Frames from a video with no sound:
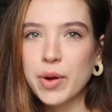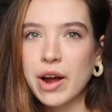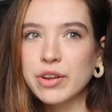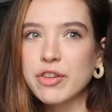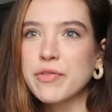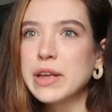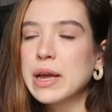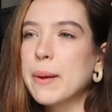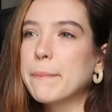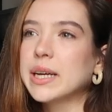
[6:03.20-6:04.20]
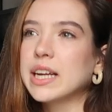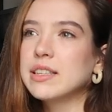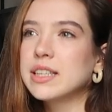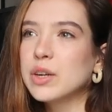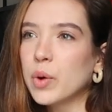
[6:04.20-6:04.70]
proud of, but I
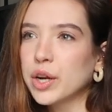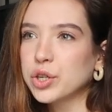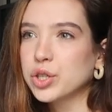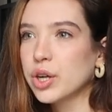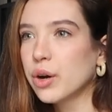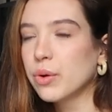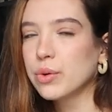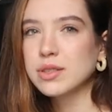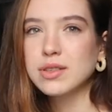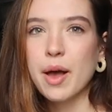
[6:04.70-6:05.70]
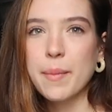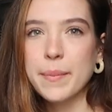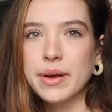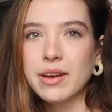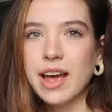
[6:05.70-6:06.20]
did want to show
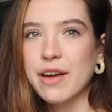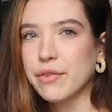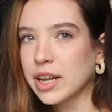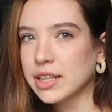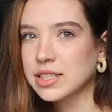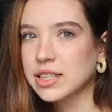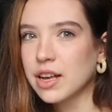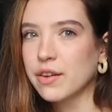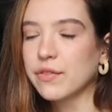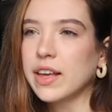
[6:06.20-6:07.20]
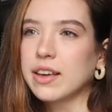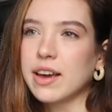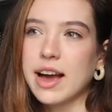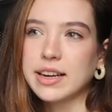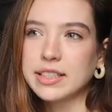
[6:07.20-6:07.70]
some evidence of like
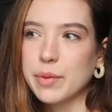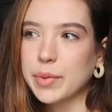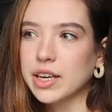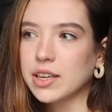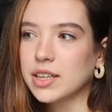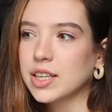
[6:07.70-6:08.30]
academic